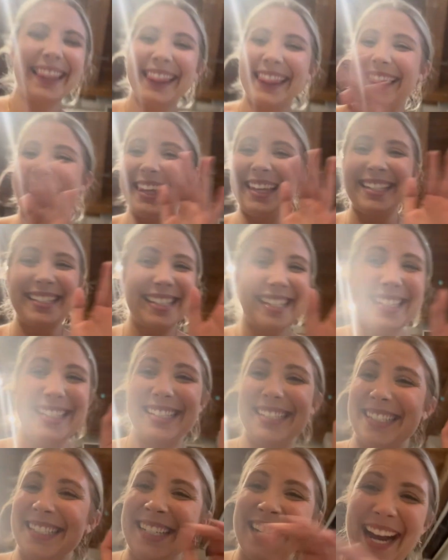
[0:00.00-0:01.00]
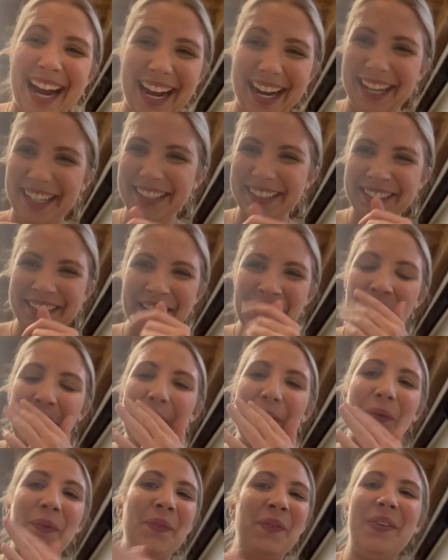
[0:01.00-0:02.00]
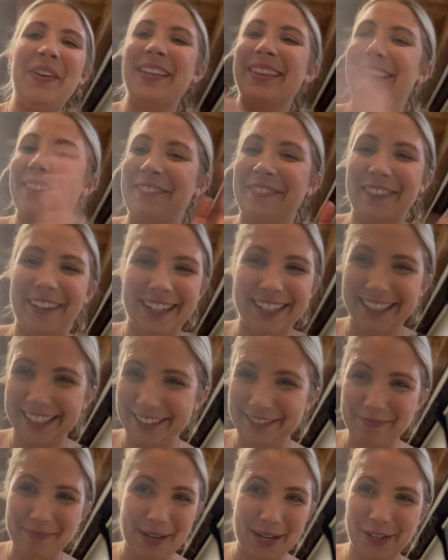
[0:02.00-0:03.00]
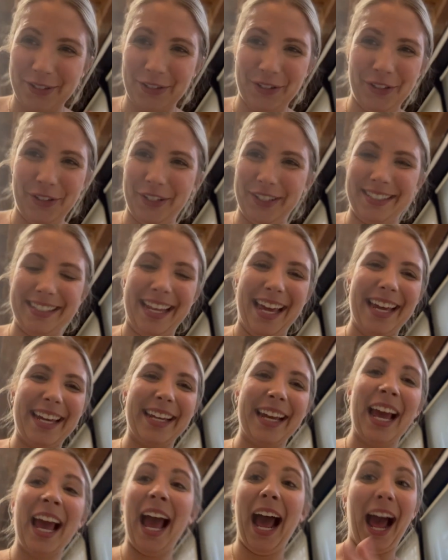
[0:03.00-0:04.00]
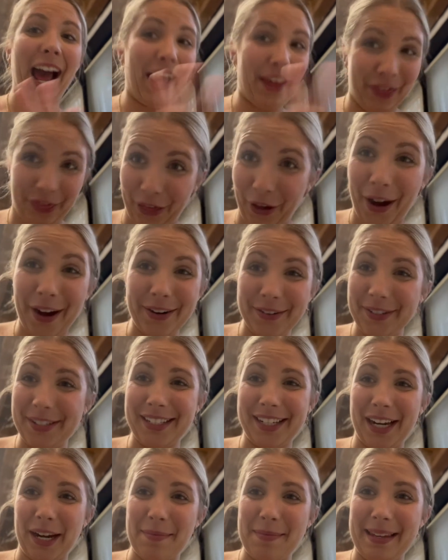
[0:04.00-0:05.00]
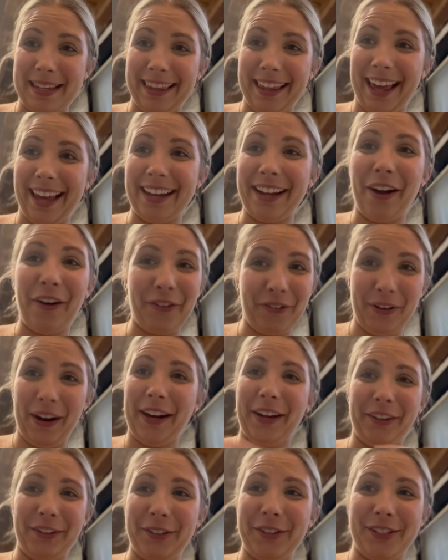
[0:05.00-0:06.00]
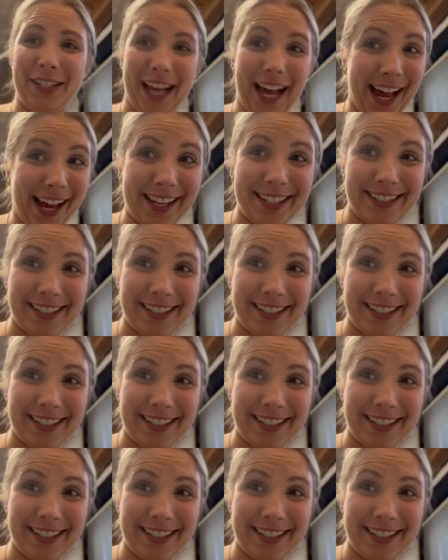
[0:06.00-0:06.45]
This is not what the fucking picture looked like. I thought it was gonna be like a regular size,